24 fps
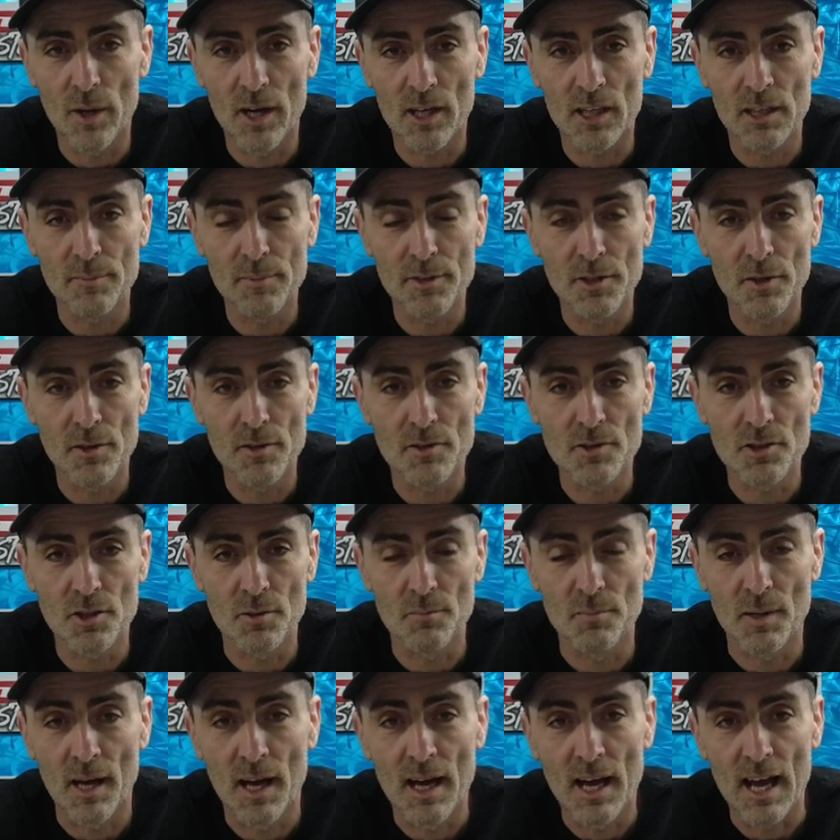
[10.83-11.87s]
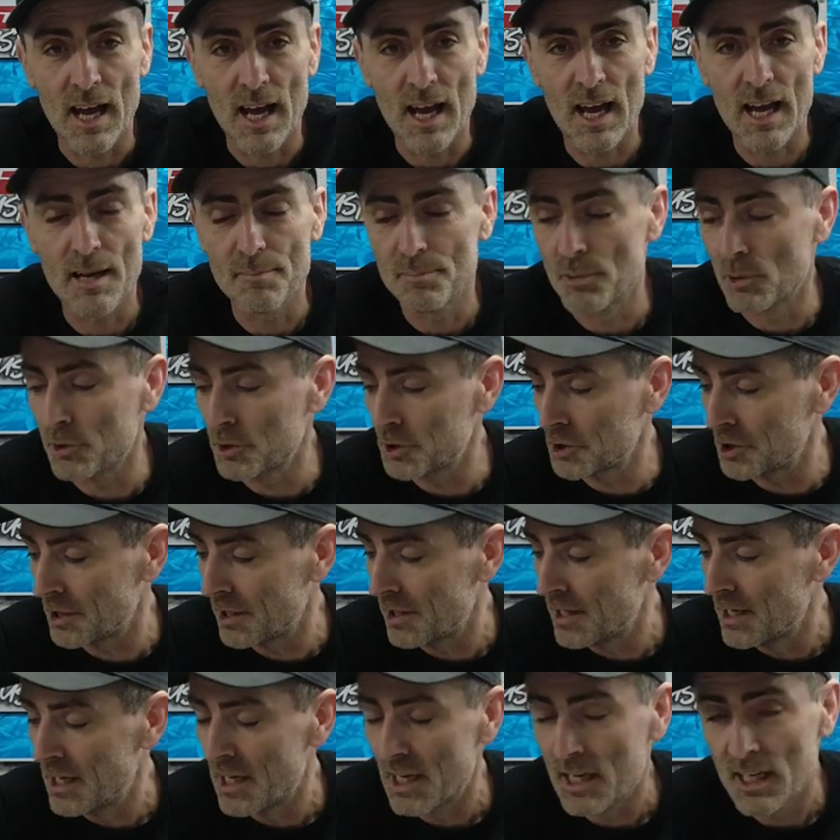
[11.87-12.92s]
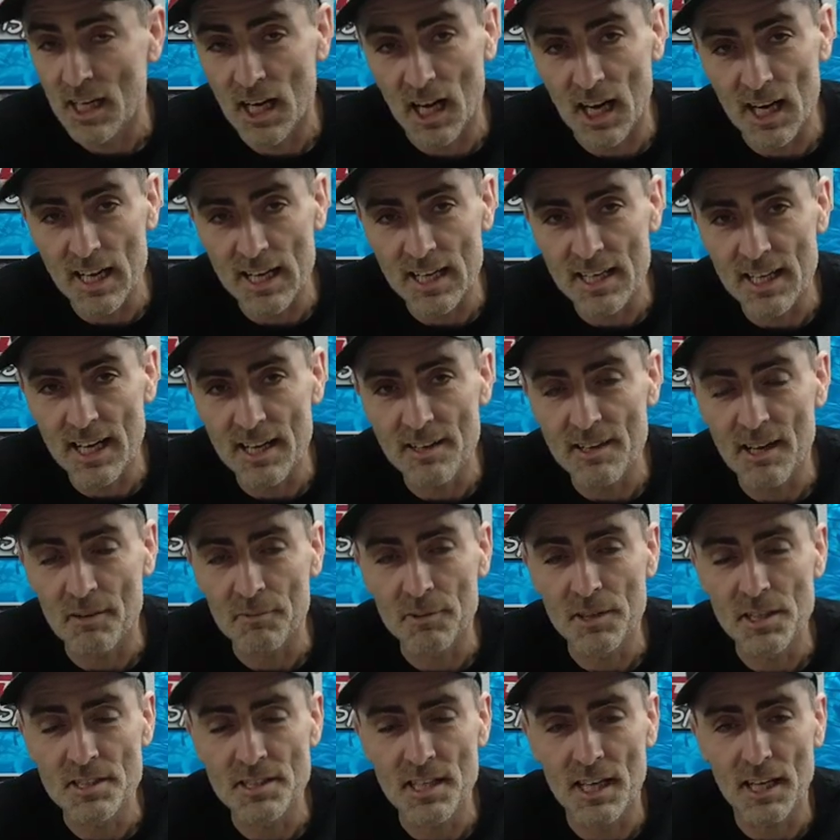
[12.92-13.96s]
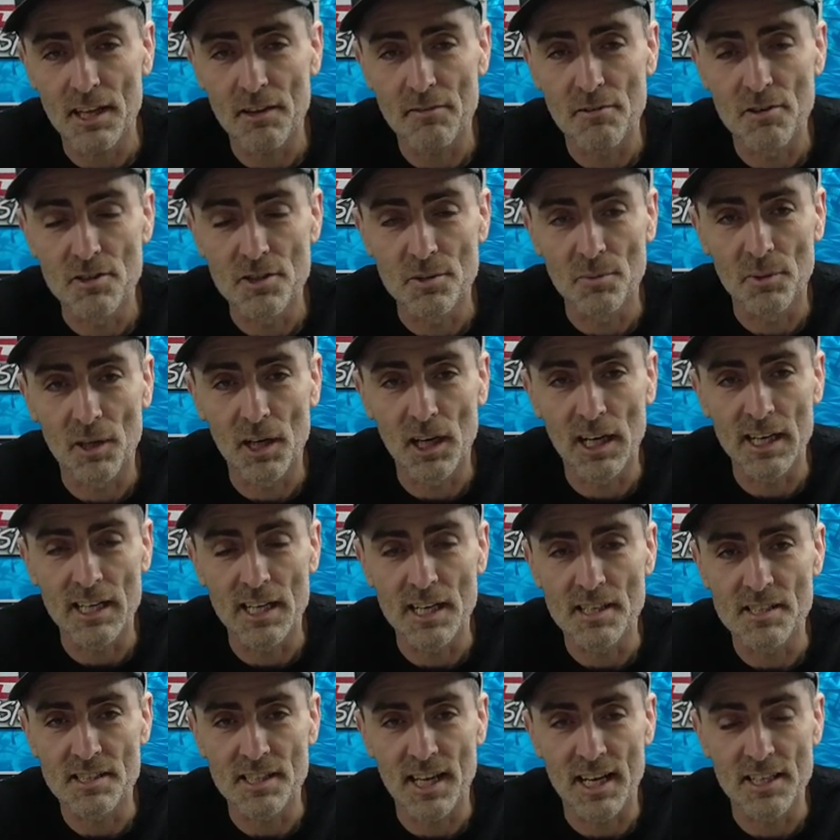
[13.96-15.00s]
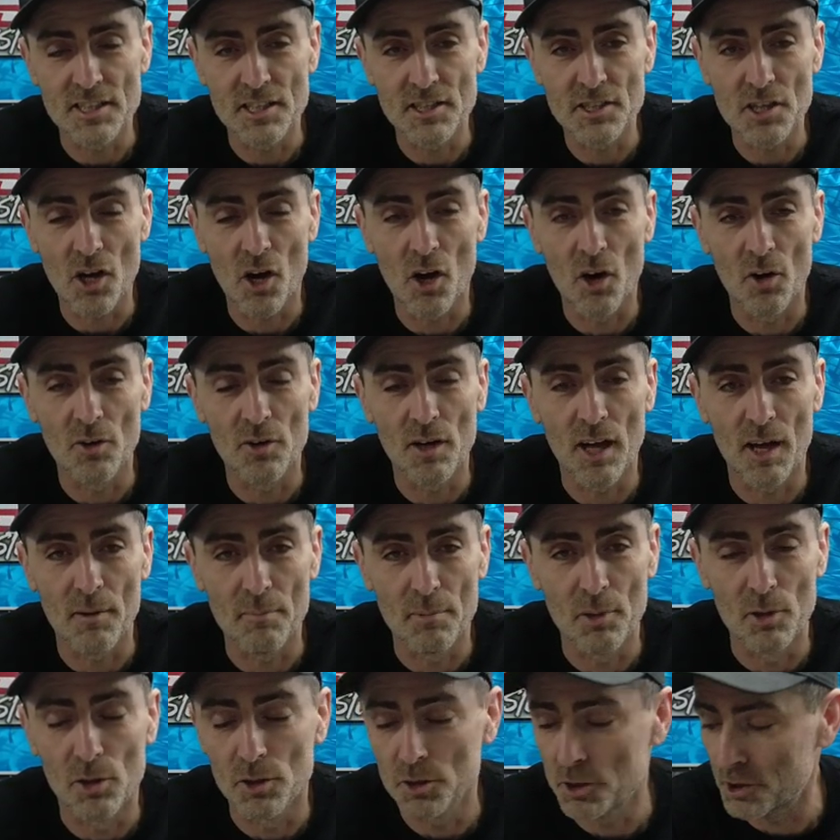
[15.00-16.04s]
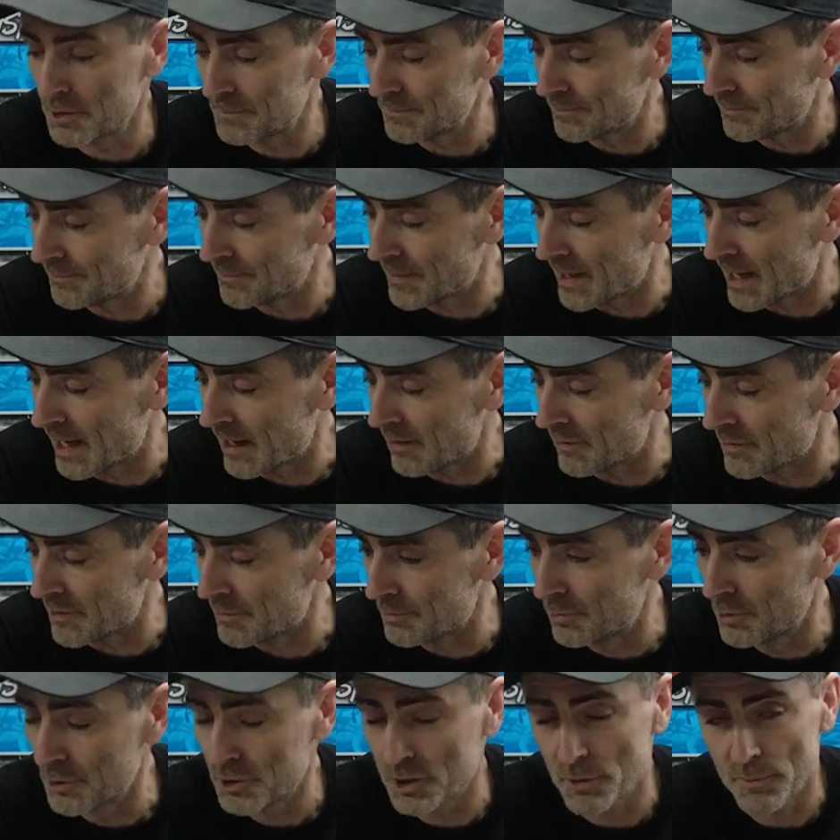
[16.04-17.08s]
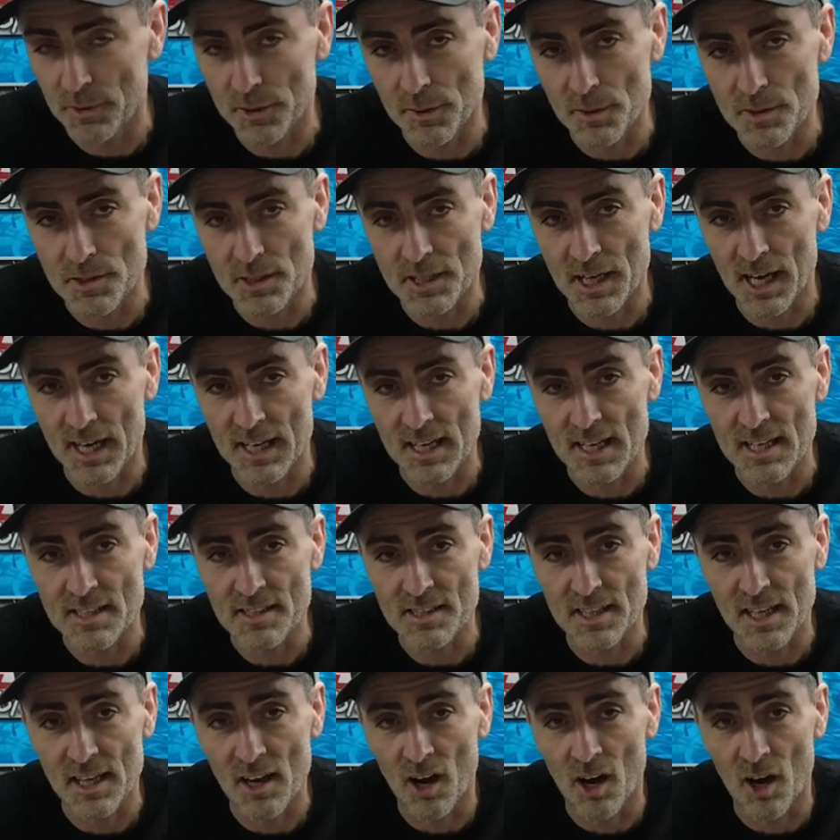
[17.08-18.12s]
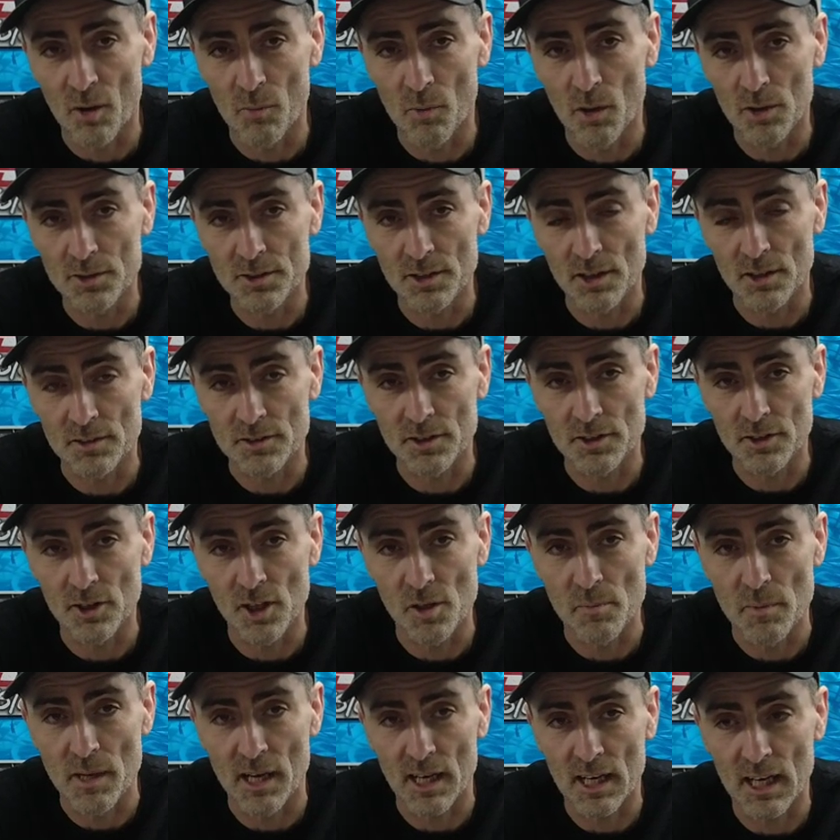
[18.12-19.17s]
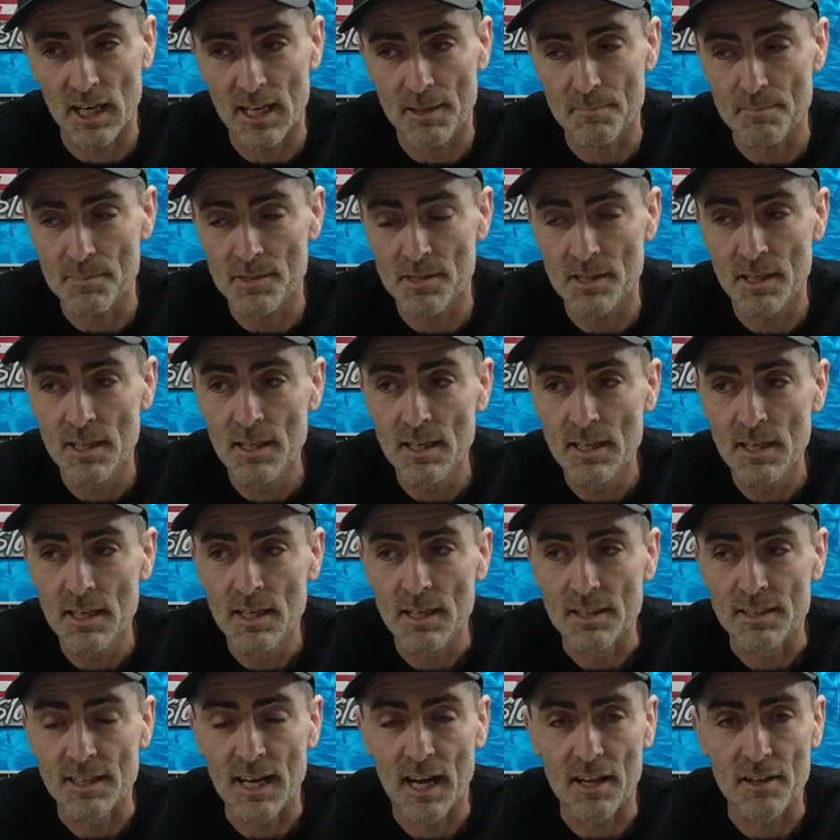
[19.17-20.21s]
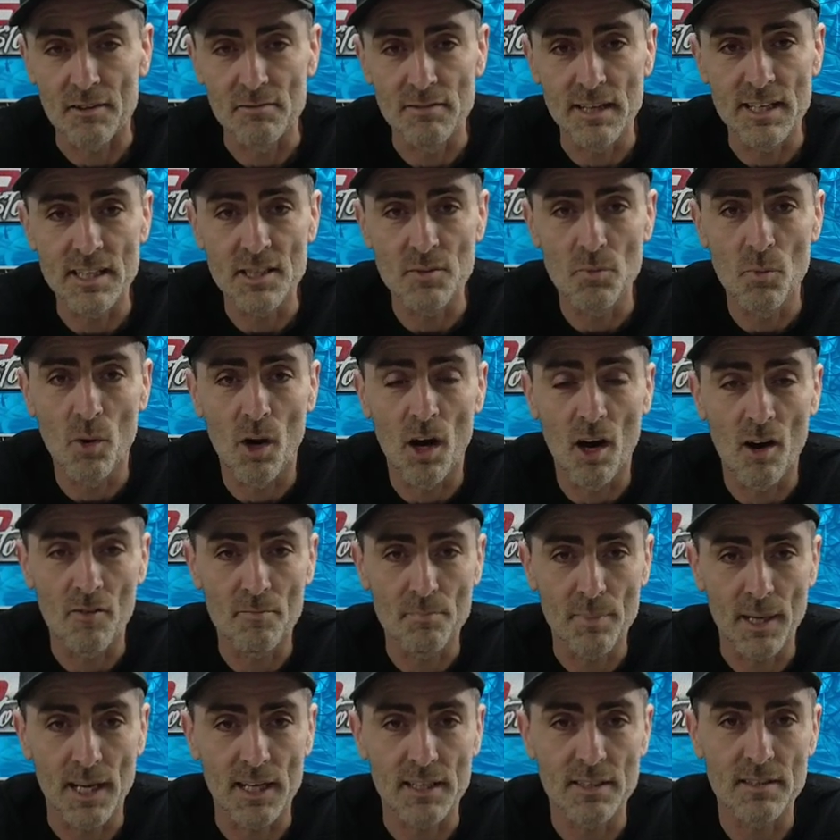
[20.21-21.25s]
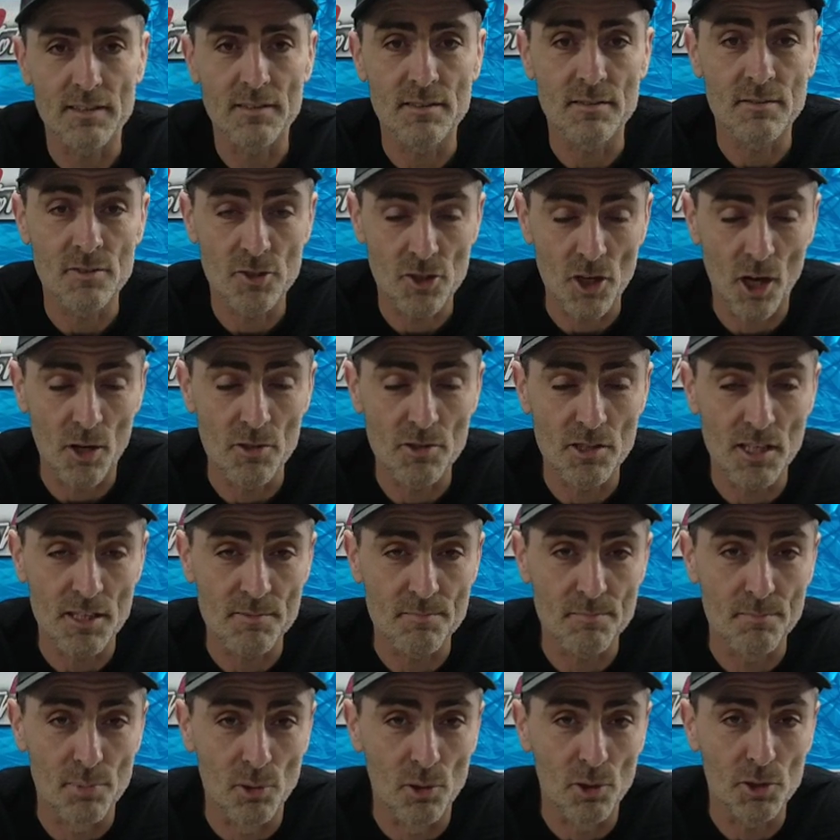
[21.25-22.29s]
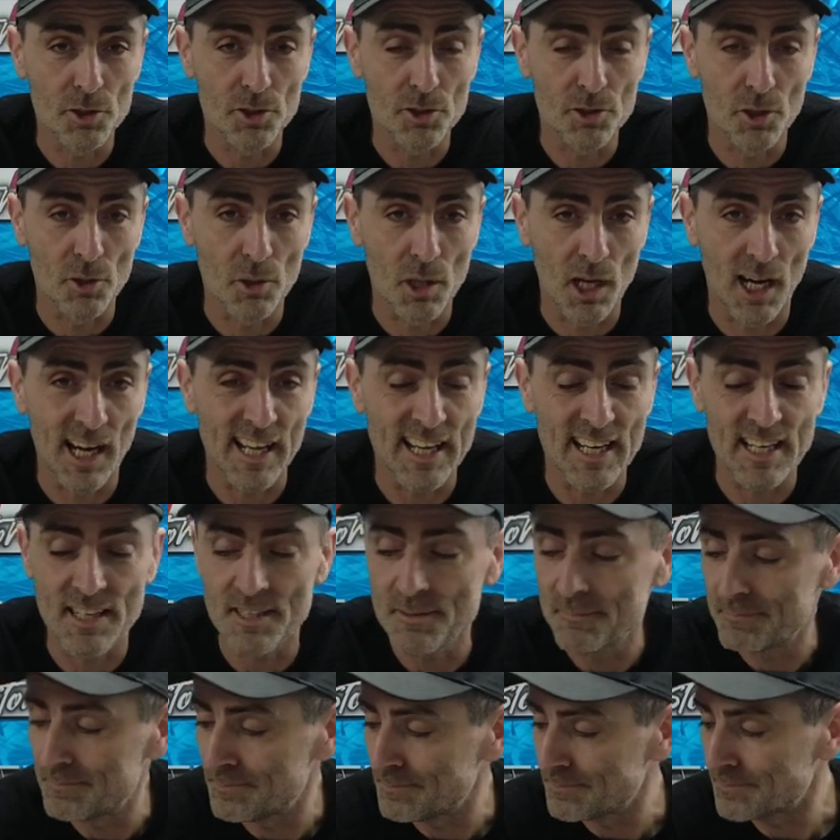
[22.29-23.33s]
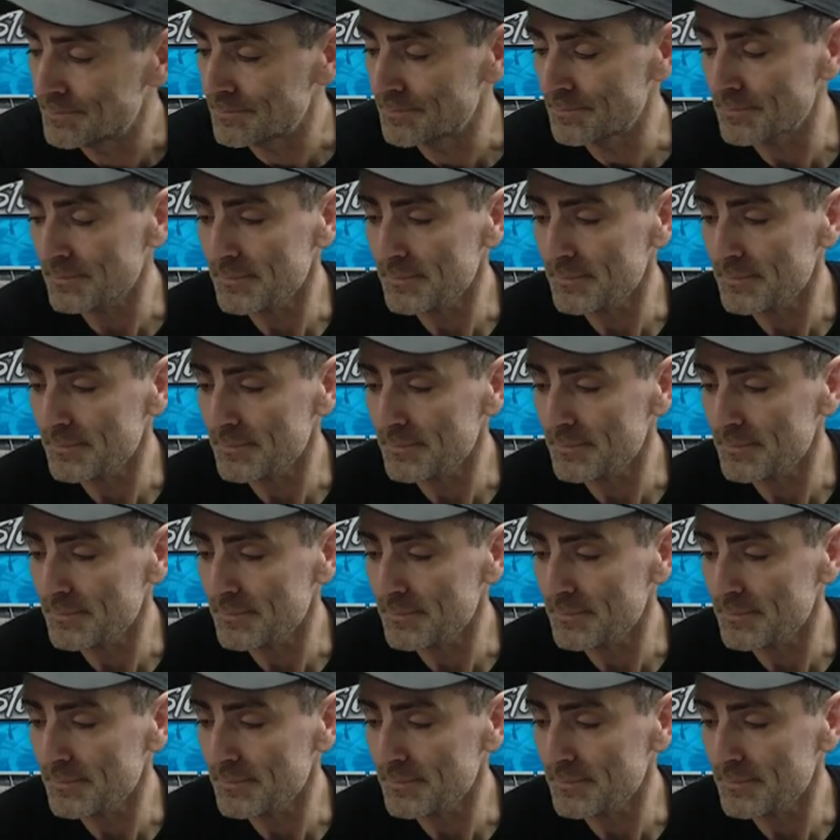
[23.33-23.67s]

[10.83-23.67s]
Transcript: we are going to be doing some airbrush cleaning. I'm going to take you through some cleaning stages on a brush. Now the brush that we're doing today is the iwata takumi eclipse. Now the reason why I've picked and chose this brush to clean